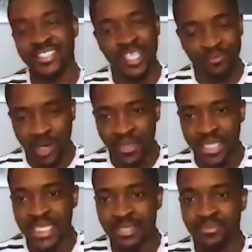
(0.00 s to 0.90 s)
stiff upper
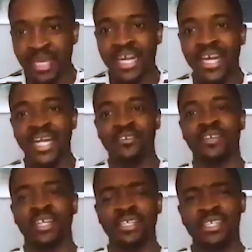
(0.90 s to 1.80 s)
lip, that kind of
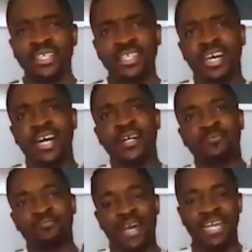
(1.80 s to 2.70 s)
thing.
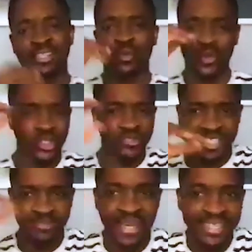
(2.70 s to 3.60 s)
And all those
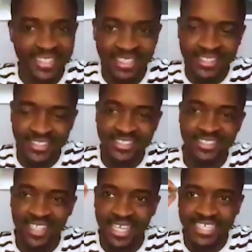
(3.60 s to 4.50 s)
things made
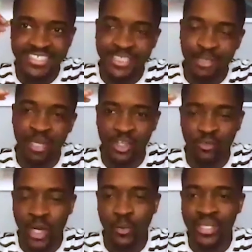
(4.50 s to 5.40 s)
sense. Like, it seemed like
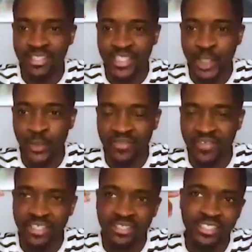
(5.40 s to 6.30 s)
the right way to deal
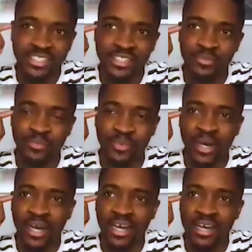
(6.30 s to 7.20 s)
with things,
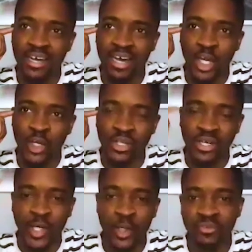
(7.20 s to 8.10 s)
but I
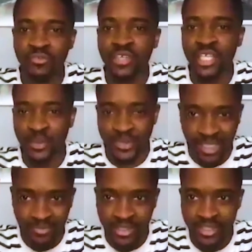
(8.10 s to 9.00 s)
couldn't help but think it
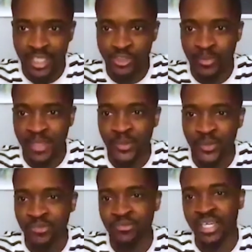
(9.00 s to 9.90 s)
was having a
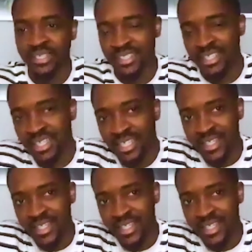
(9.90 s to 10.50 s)
detrimental effect